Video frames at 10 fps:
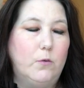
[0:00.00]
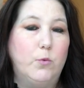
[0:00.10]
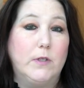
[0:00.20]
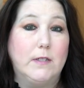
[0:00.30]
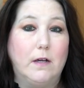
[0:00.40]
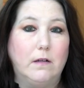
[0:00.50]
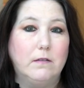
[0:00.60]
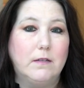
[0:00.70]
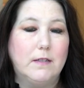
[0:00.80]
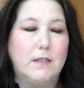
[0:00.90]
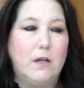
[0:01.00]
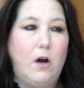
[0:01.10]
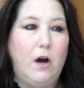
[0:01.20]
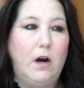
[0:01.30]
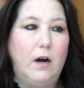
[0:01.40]
results
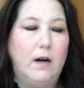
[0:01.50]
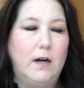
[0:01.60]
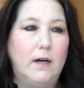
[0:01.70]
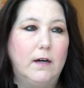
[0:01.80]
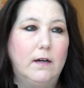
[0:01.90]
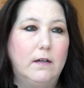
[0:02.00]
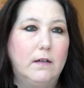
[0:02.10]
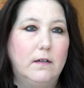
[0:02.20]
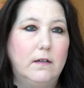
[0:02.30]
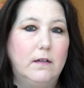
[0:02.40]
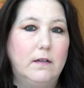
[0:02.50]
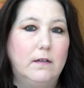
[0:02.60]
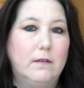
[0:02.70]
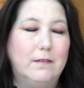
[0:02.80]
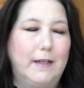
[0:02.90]
are,
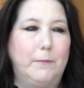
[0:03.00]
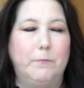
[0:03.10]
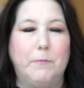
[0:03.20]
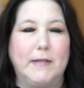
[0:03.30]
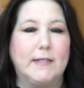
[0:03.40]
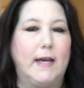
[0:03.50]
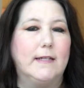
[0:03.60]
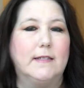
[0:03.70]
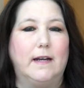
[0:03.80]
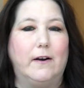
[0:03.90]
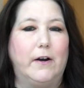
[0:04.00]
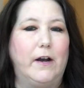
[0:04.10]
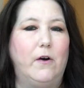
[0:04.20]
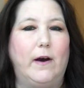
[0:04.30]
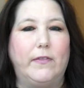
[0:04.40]
like, best case
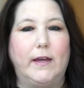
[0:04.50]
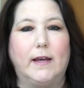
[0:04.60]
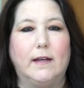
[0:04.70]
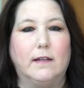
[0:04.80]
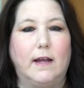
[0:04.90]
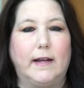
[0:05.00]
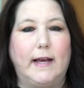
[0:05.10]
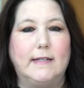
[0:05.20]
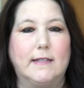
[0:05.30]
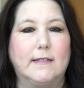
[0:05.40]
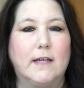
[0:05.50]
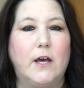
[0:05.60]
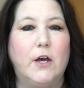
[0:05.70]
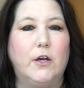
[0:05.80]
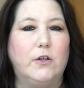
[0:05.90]
scenario, I think in a lot of cases
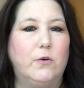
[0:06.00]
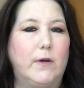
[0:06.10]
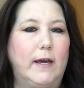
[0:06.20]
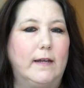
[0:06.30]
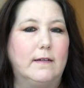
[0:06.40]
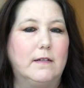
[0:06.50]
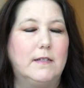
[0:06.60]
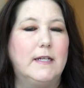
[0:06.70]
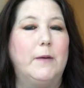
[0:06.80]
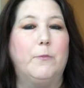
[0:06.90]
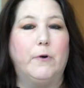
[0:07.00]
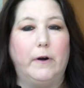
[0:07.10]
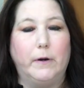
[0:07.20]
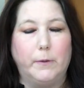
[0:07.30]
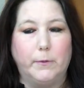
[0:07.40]
you get
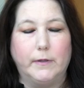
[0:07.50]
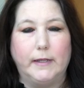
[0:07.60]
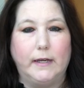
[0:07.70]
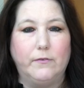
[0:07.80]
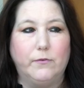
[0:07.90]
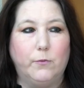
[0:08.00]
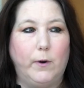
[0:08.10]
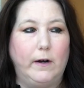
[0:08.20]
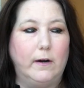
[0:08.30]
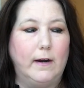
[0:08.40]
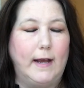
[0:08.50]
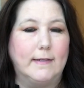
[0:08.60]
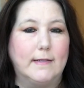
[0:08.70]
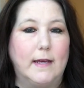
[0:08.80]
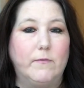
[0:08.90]
temporary relief,
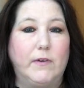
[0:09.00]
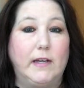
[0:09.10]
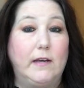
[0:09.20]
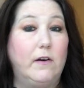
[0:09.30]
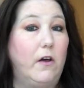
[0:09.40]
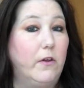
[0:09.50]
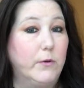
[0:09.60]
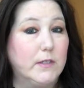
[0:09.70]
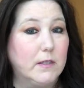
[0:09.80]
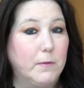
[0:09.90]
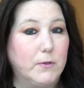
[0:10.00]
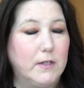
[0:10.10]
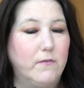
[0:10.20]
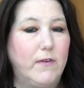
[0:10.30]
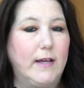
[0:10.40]
whereas the MVD, although it's the
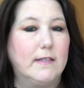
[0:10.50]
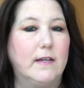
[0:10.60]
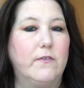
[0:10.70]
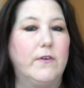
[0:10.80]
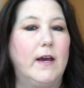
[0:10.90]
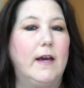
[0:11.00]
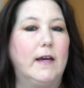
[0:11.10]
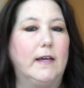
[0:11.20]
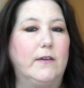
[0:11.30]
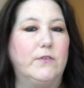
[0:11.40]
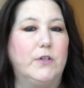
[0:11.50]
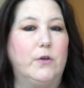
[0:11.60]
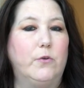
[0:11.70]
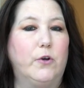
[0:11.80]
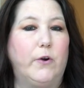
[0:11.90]
most invasive, gives
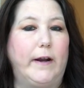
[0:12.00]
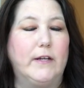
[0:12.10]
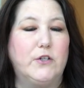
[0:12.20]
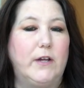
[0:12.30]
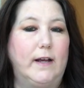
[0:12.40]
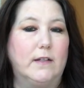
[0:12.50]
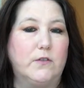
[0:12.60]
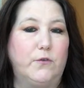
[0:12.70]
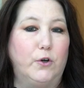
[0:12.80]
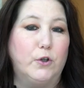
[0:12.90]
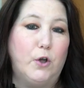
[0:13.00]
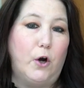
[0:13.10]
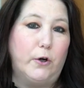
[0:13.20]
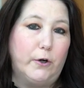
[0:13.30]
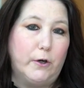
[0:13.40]
you the greatest chance for
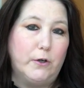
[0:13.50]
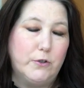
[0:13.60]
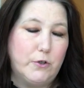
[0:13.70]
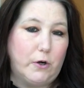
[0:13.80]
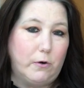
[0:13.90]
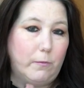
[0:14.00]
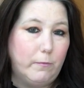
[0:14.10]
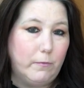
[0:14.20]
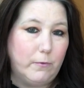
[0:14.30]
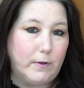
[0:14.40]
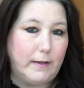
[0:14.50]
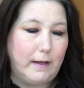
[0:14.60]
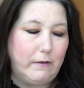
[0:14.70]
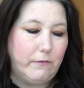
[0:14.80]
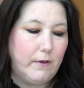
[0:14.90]
longer term
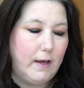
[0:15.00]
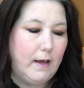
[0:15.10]
relief.